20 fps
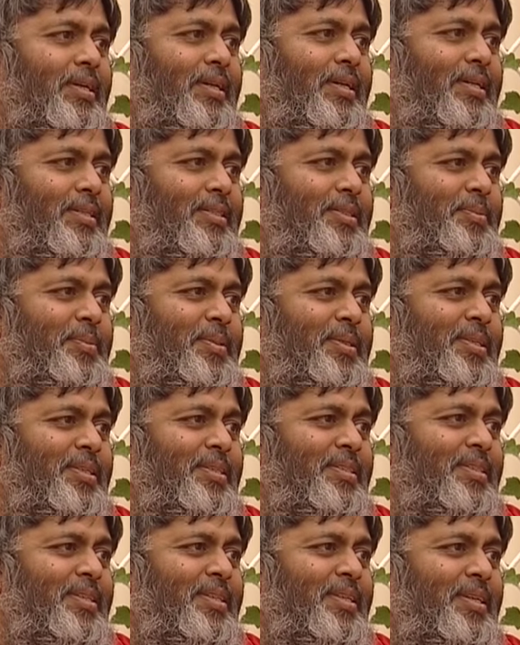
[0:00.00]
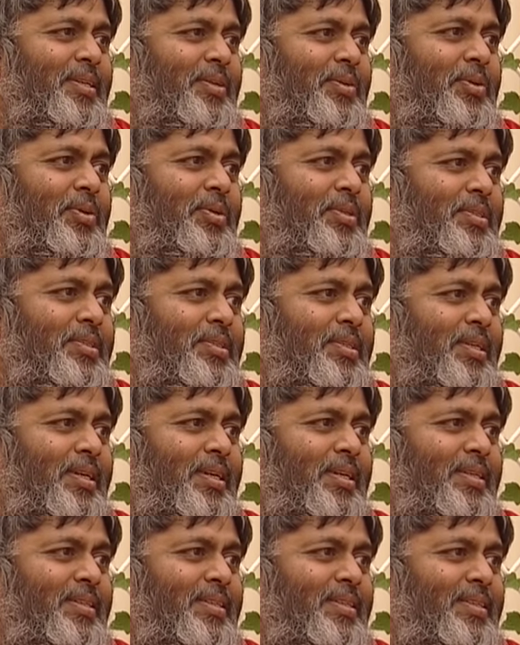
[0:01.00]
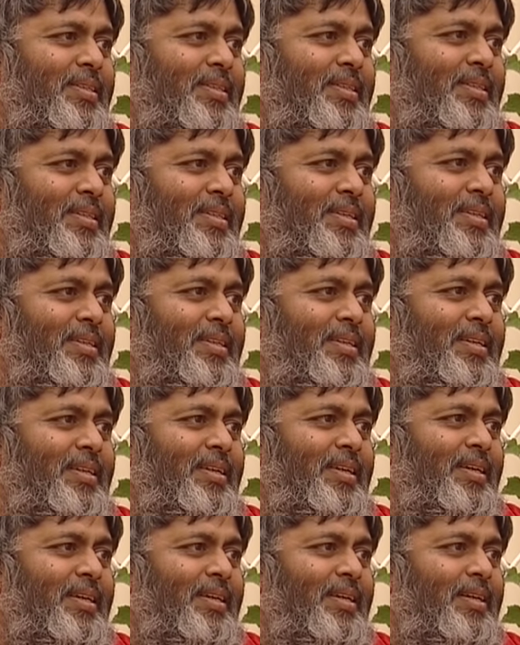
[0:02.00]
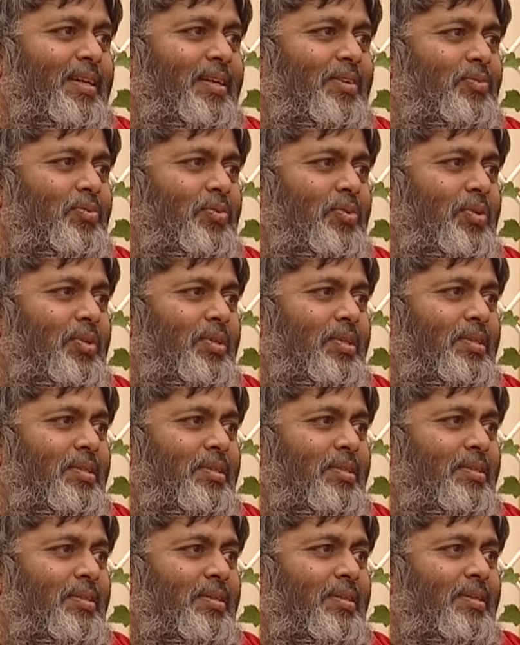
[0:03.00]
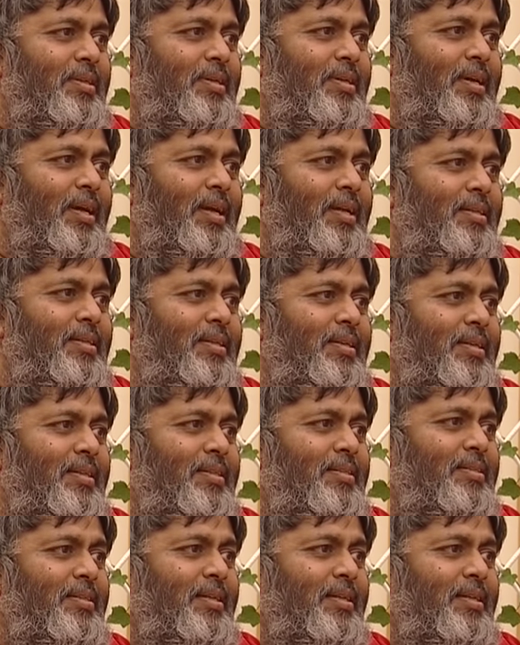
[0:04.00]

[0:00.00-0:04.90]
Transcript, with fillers: can experience, he can go inside, he can unfold, and he can